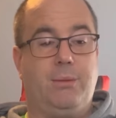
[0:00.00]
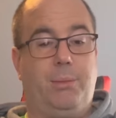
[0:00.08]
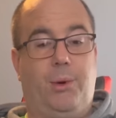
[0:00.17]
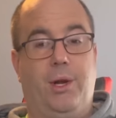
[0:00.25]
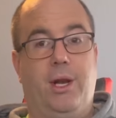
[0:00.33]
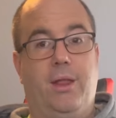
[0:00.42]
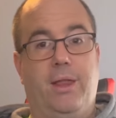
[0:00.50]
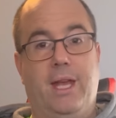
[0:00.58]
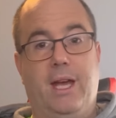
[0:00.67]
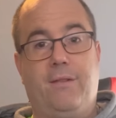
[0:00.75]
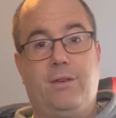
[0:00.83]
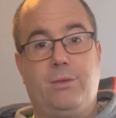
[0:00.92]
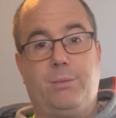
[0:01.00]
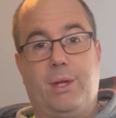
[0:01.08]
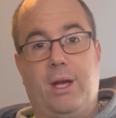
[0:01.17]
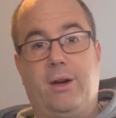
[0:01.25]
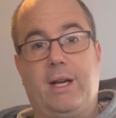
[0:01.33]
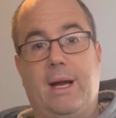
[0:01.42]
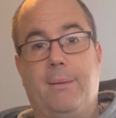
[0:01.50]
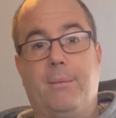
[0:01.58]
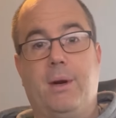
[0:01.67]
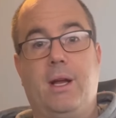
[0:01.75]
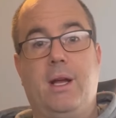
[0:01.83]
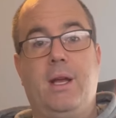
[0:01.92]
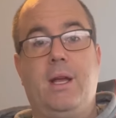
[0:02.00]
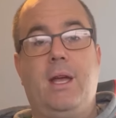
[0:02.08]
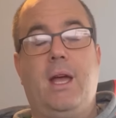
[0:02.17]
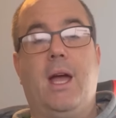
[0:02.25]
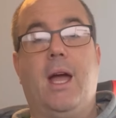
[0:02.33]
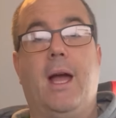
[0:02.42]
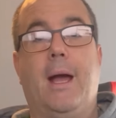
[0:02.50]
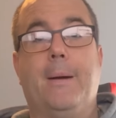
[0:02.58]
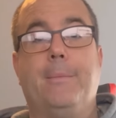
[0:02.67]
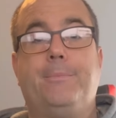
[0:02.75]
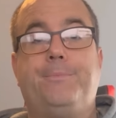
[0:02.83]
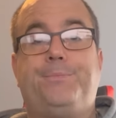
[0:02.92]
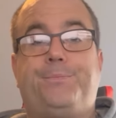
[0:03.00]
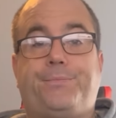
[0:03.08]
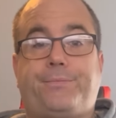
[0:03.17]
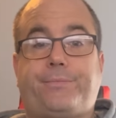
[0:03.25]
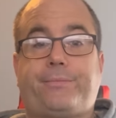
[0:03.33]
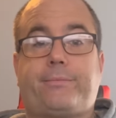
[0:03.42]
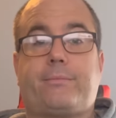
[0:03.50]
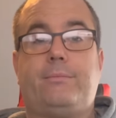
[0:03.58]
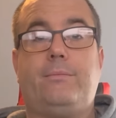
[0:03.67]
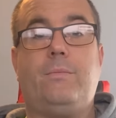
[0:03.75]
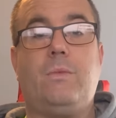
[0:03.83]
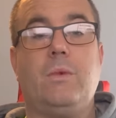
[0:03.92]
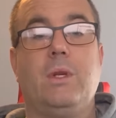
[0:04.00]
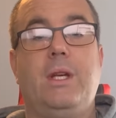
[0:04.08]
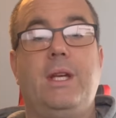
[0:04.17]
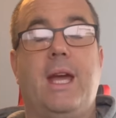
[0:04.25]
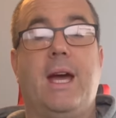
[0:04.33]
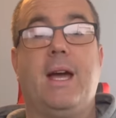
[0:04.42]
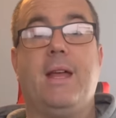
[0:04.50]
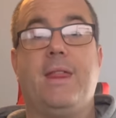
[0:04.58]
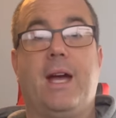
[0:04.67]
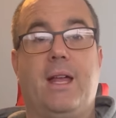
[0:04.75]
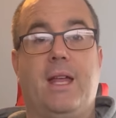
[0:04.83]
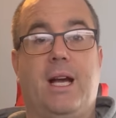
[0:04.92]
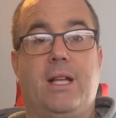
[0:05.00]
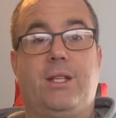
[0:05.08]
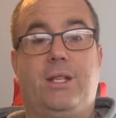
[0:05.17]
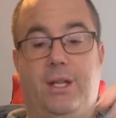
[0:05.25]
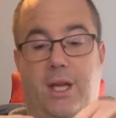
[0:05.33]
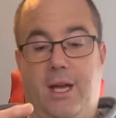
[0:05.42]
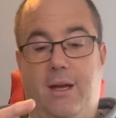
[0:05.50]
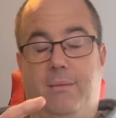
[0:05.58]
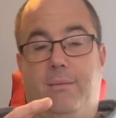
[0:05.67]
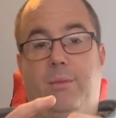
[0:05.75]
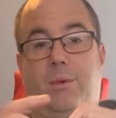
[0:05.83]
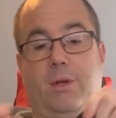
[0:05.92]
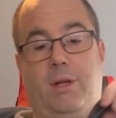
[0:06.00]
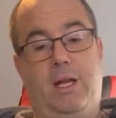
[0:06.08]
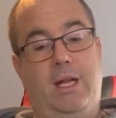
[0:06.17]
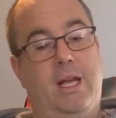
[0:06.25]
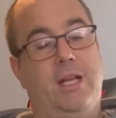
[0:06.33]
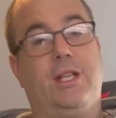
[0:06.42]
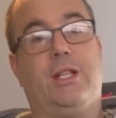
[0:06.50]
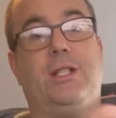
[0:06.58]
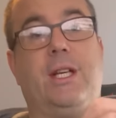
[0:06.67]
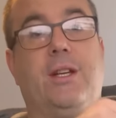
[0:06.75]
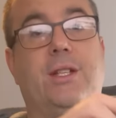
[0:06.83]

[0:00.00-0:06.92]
point on there, I'll pull that on camera. That's as you can